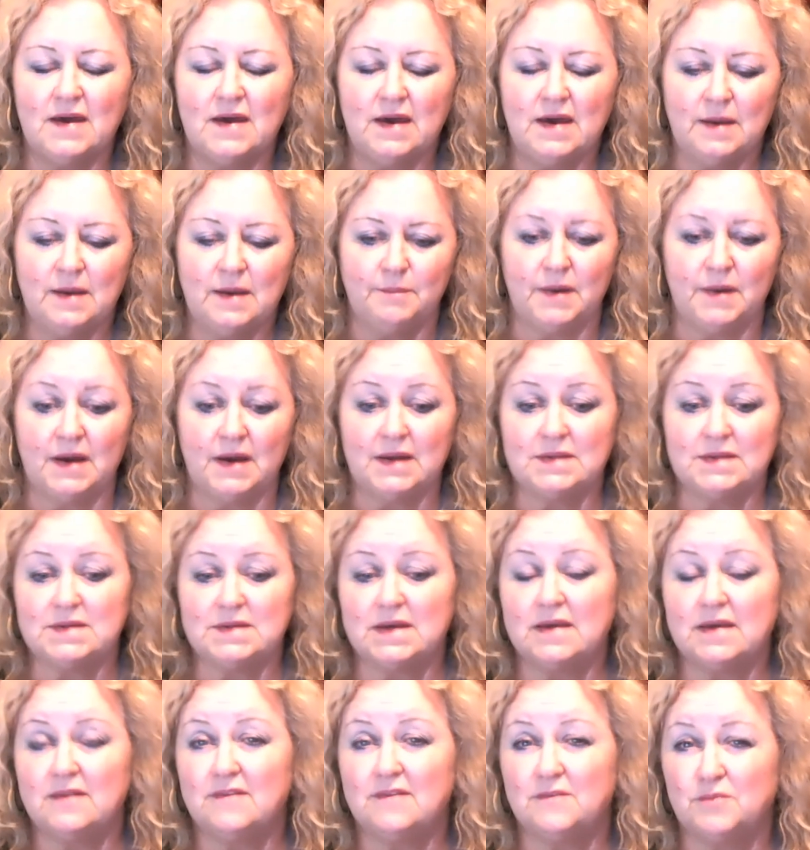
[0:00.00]
but
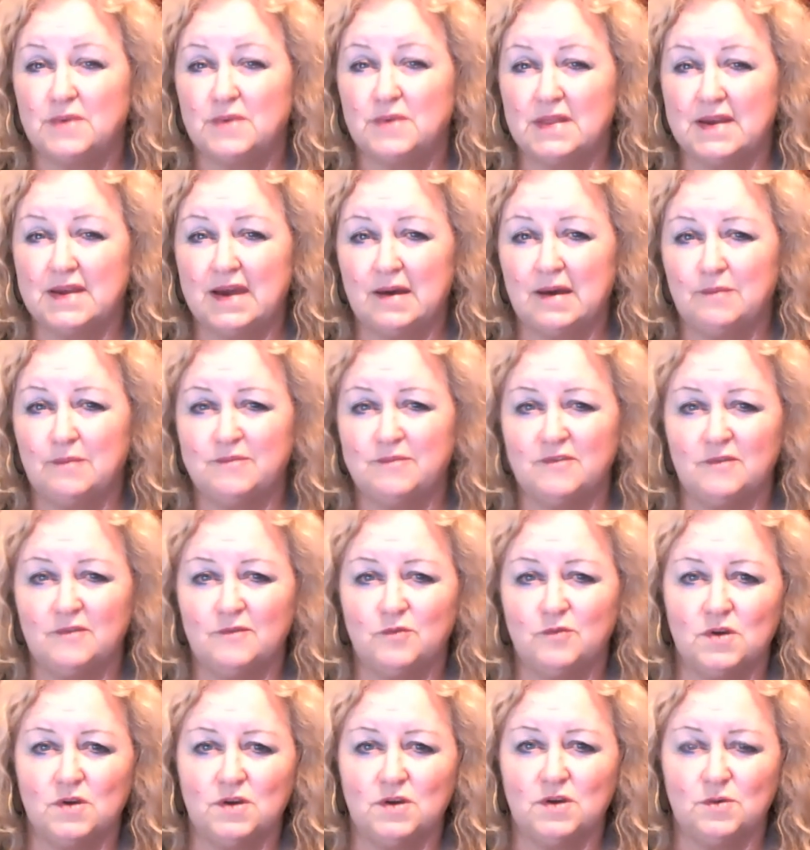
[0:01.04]
it's really helpful
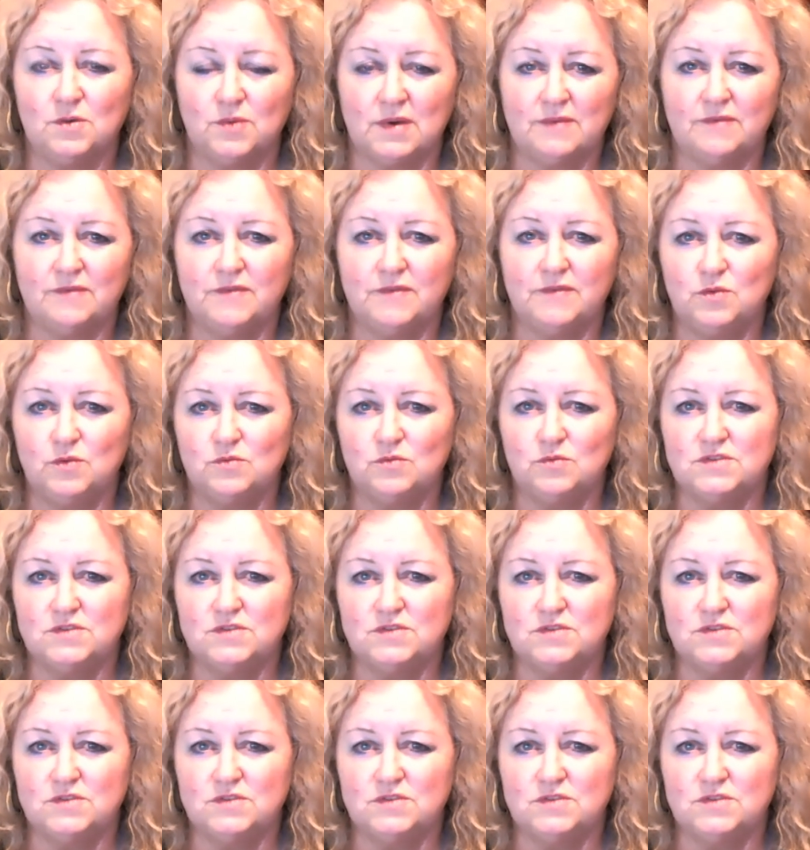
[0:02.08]
for you if you